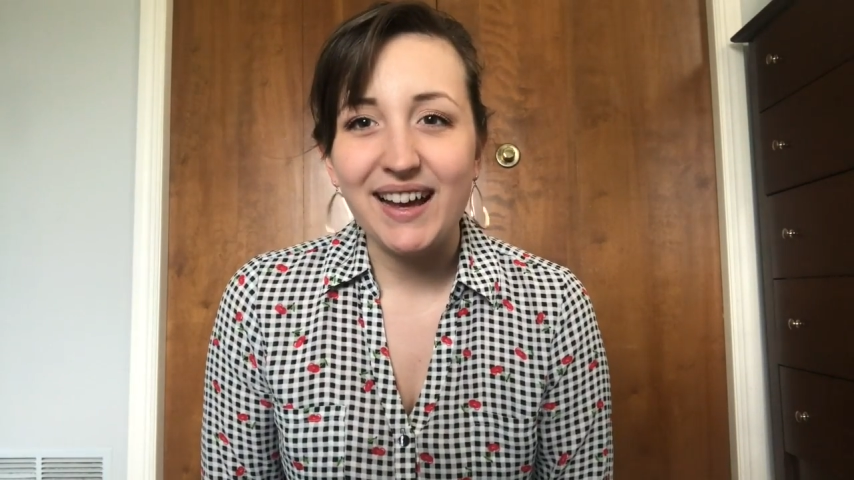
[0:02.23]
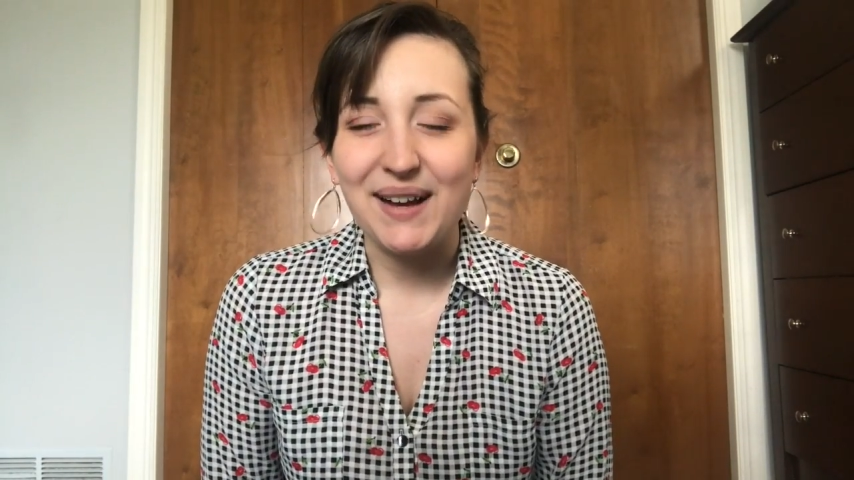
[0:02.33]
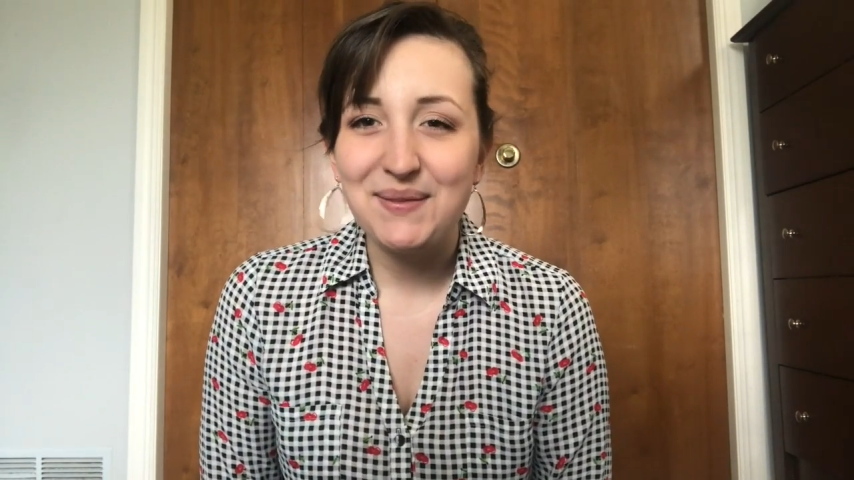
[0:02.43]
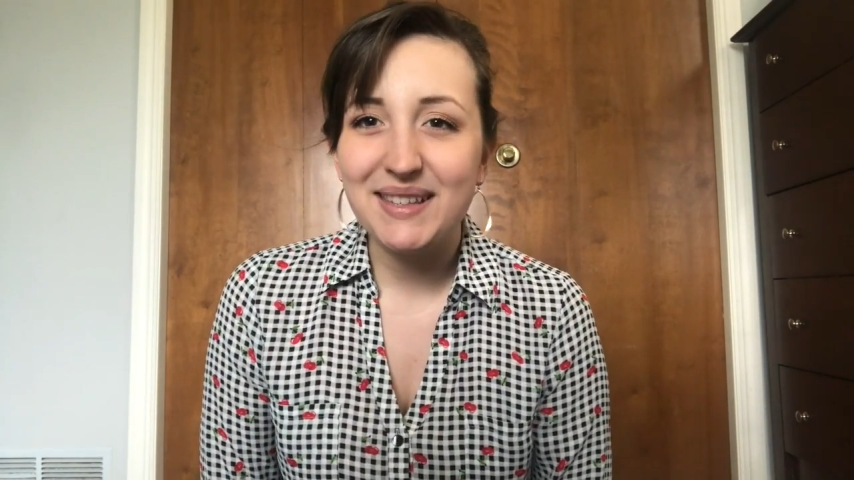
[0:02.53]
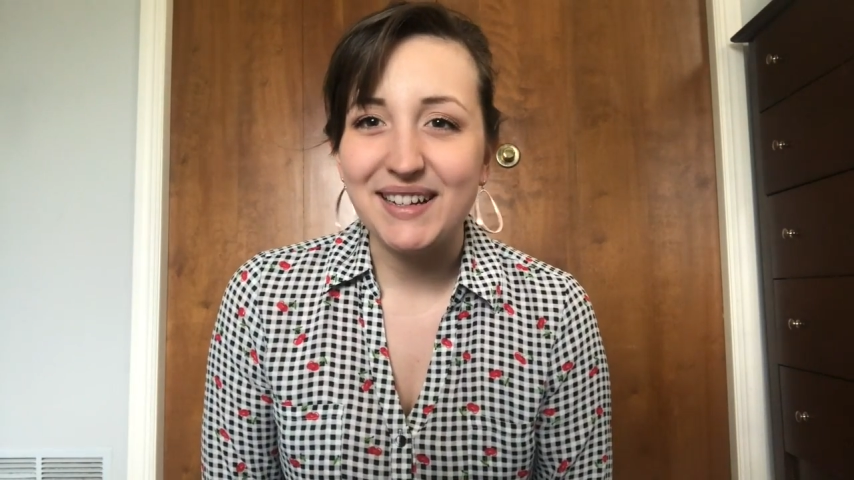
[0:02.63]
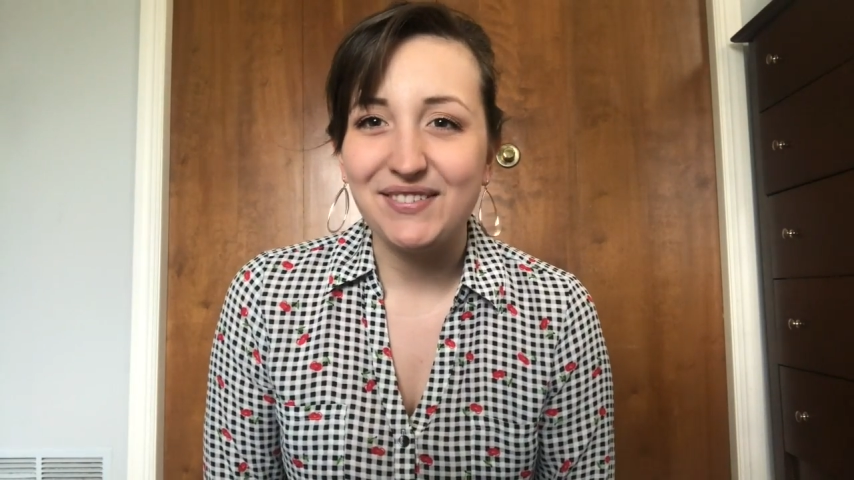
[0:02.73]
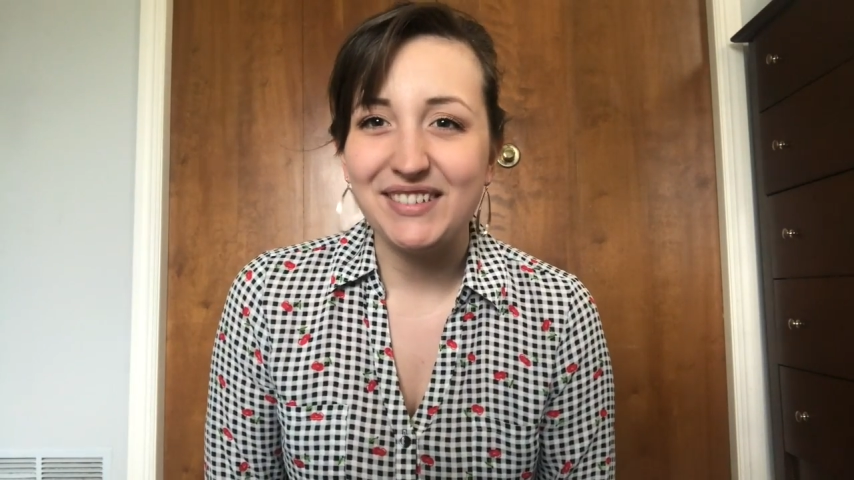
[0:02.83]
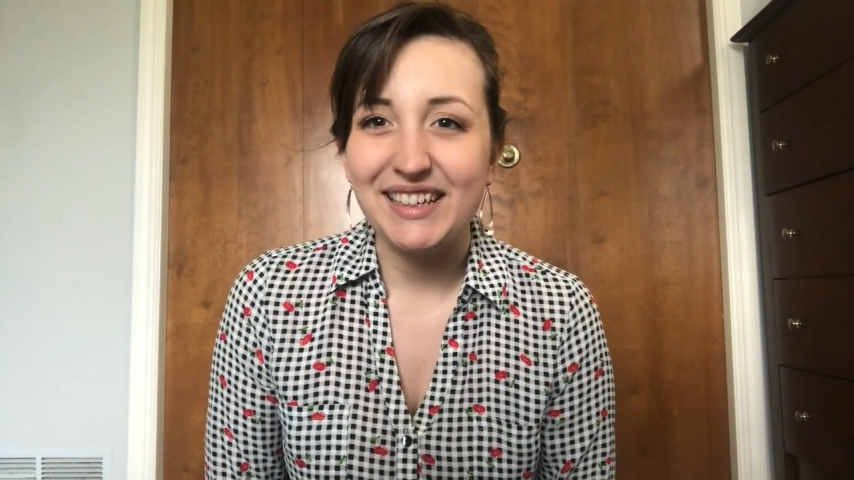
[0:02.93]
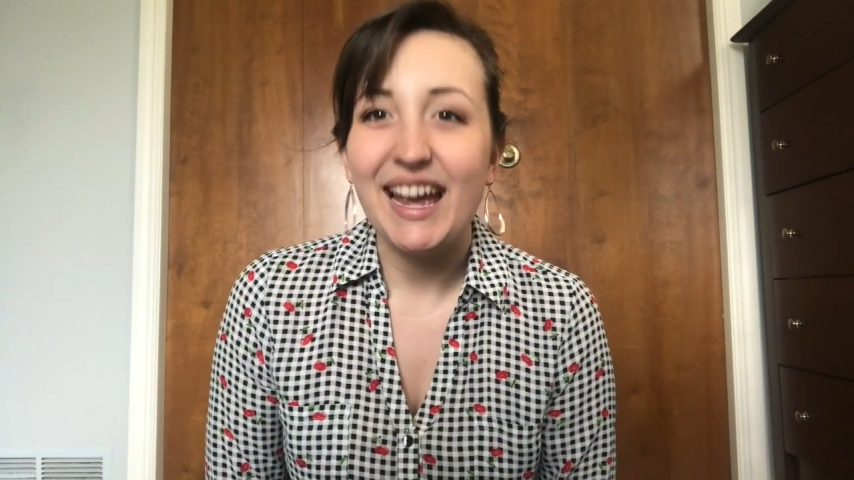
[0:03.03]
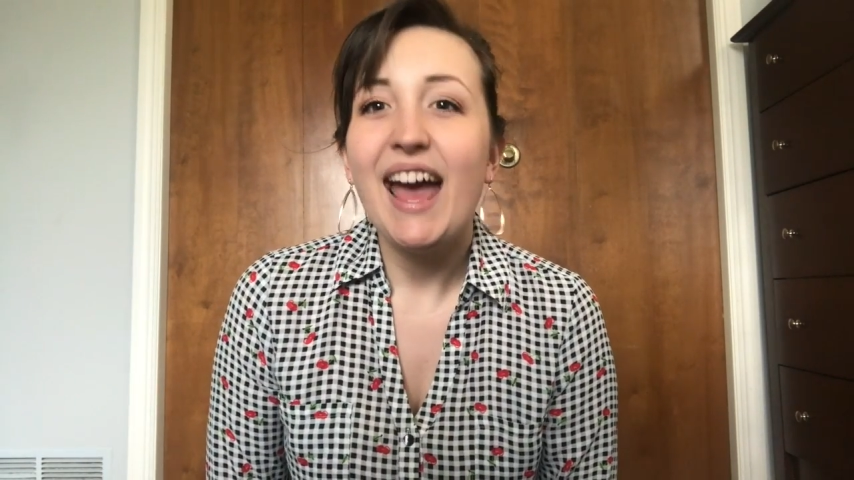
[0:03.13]
I'm
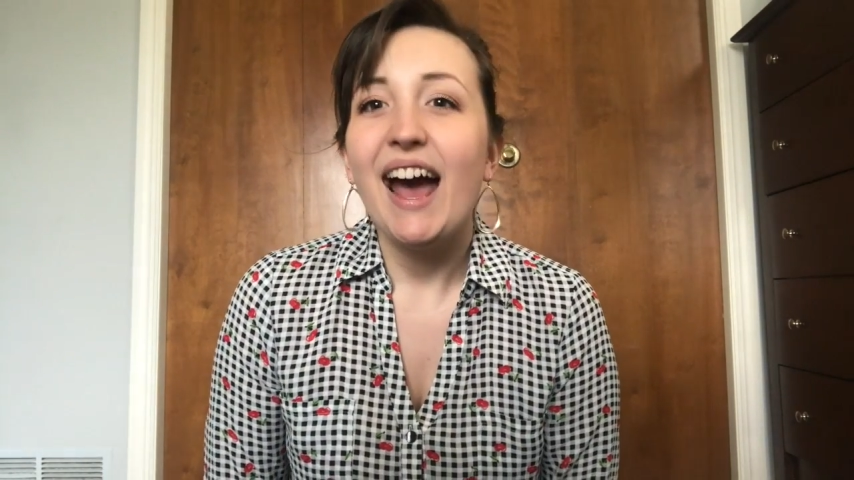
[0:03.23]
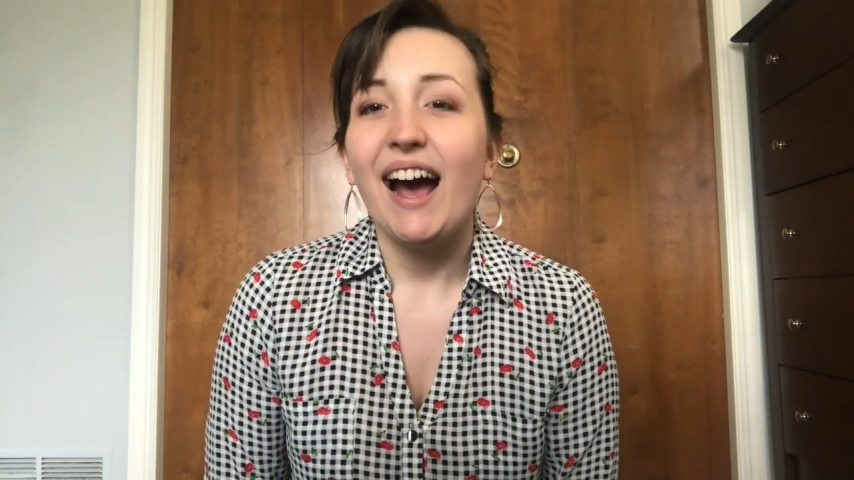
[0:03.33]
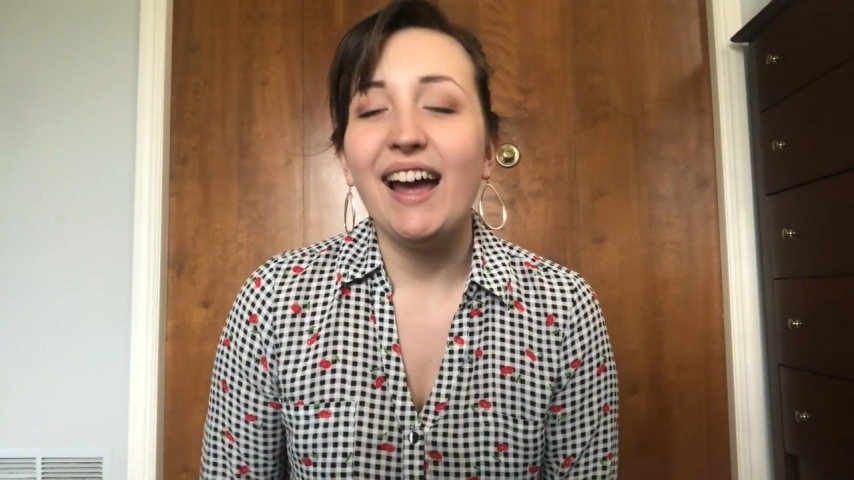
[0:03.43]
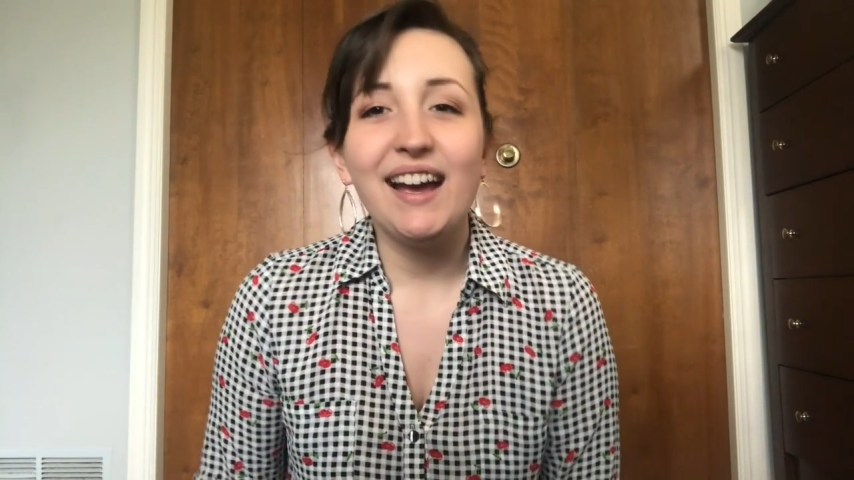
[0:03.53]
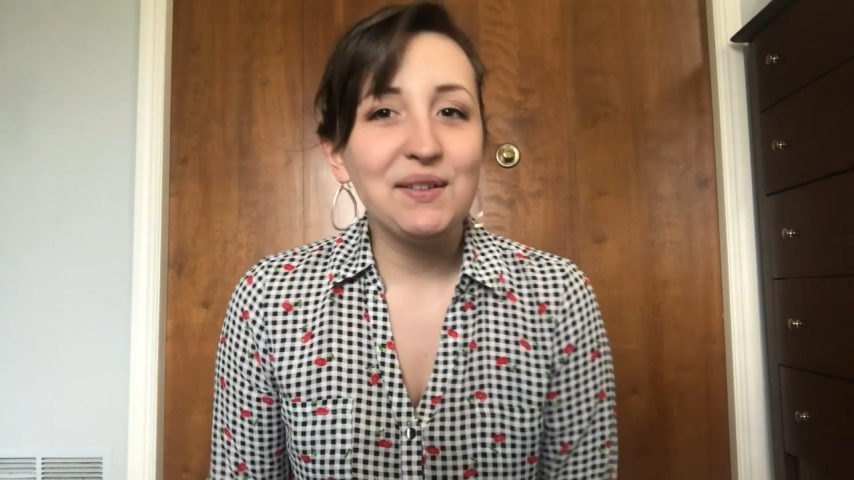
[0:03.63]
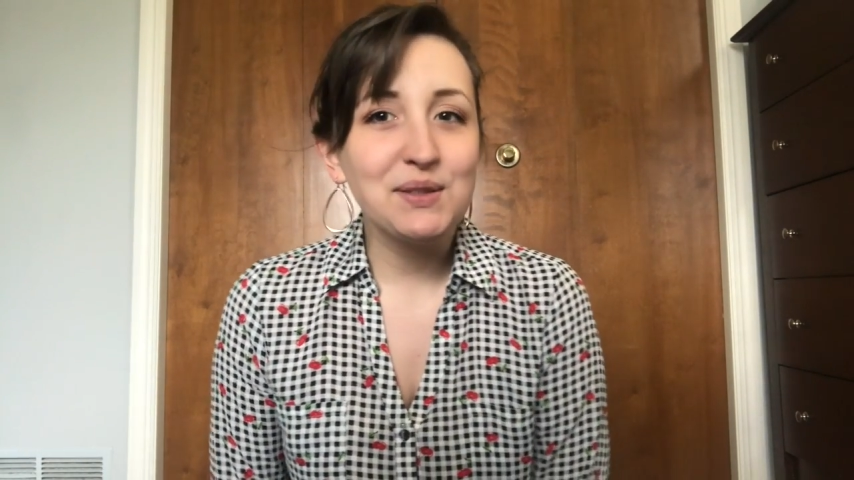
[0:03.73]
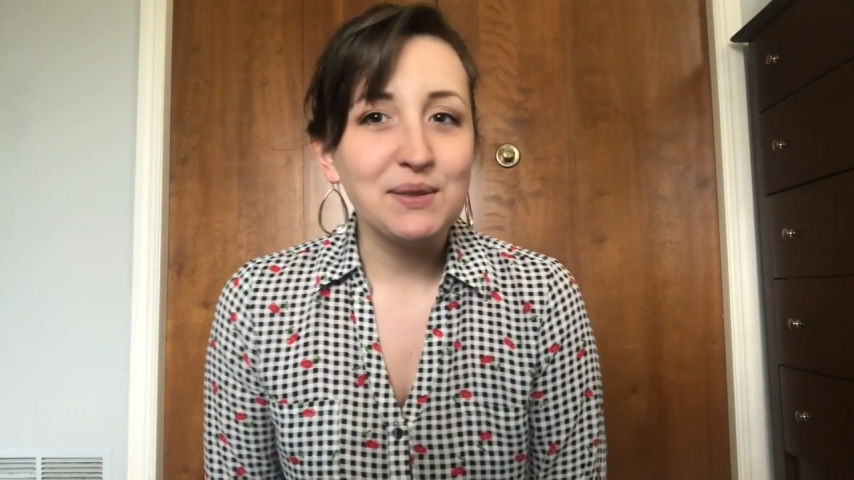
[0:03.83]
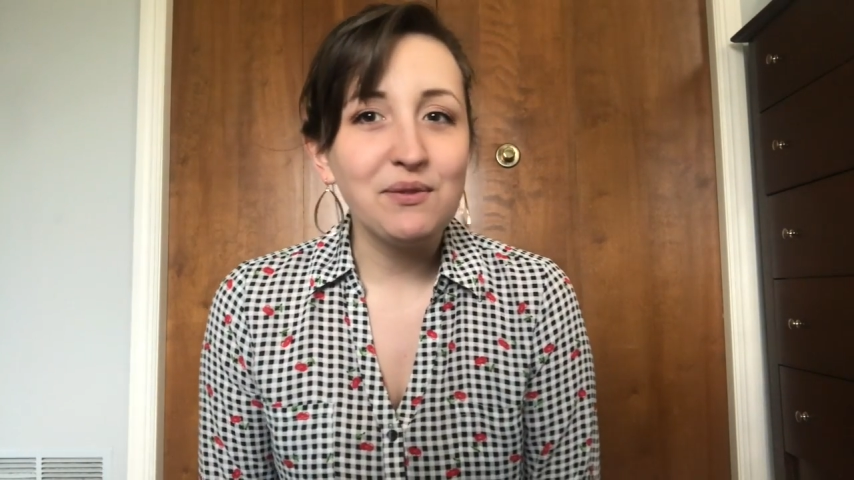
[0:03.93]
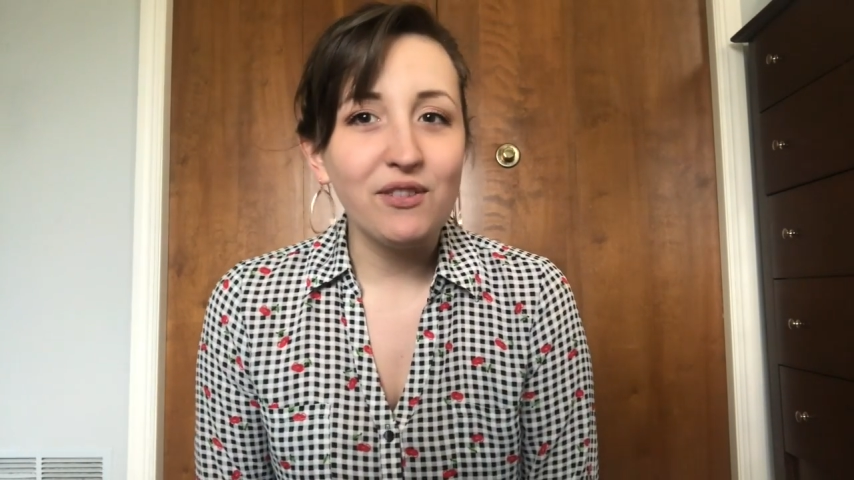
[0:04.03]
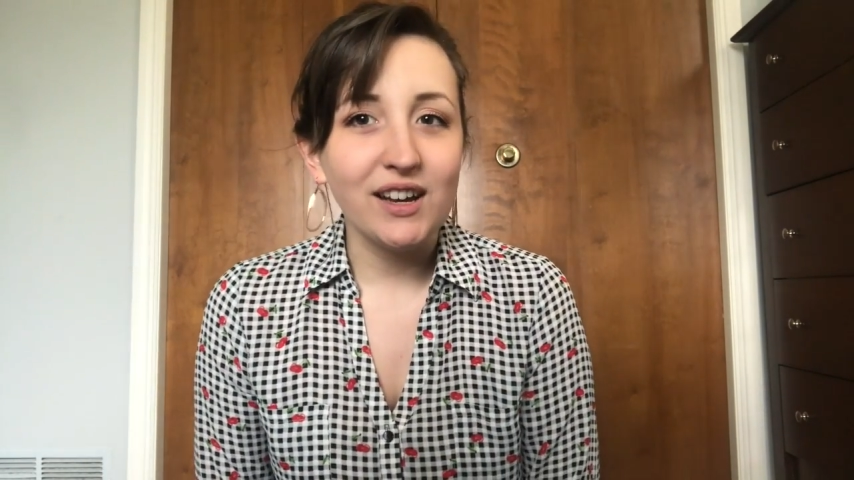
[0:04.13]
Stephanie. I have
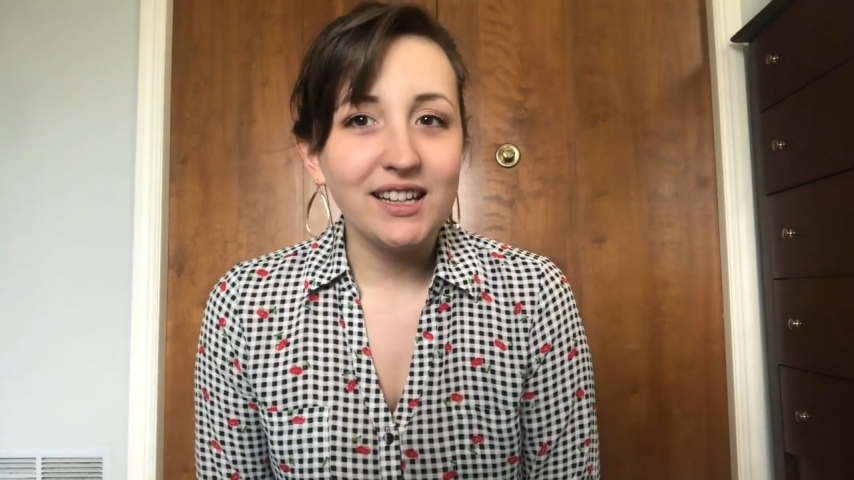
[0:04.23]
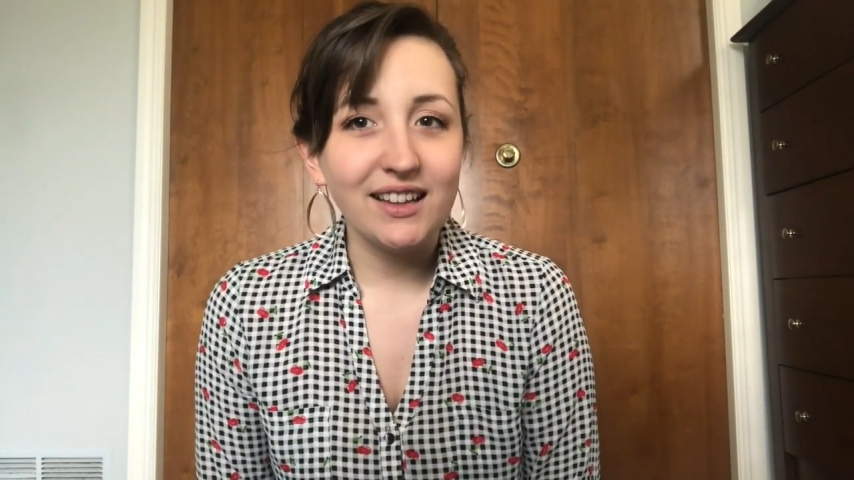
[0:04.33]
some fun